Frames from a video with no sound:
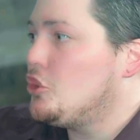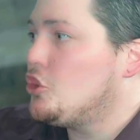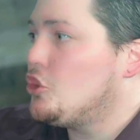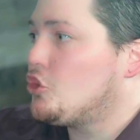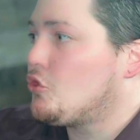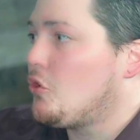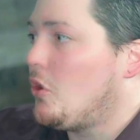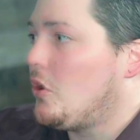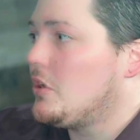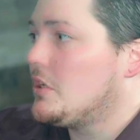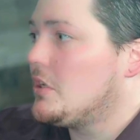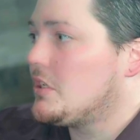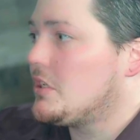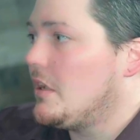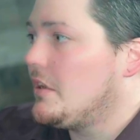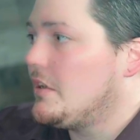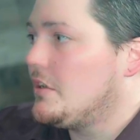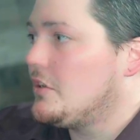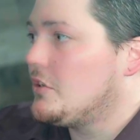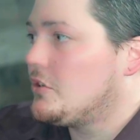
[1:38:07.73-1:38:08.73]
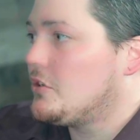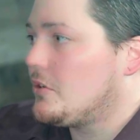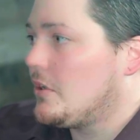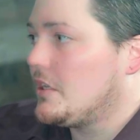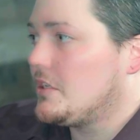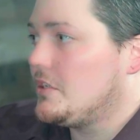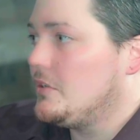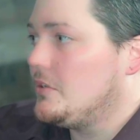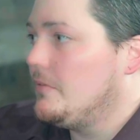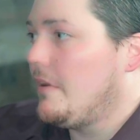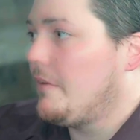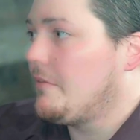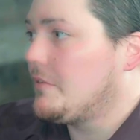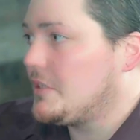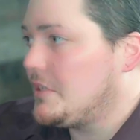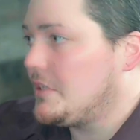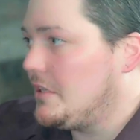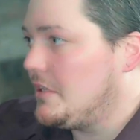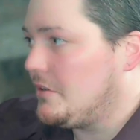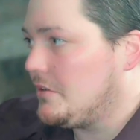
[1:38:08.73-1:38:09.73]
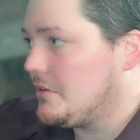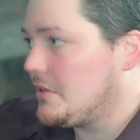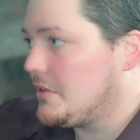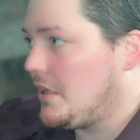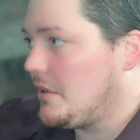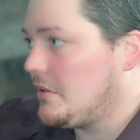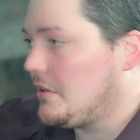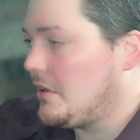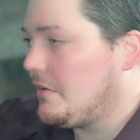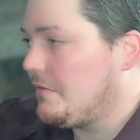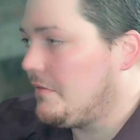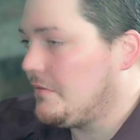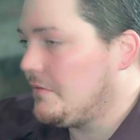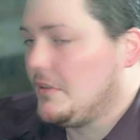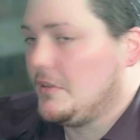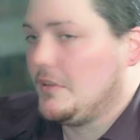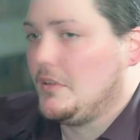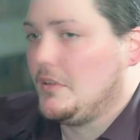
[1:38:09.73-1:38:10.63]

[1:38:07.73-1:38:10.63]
strongest lightning strikes you've ever seen in your entire life.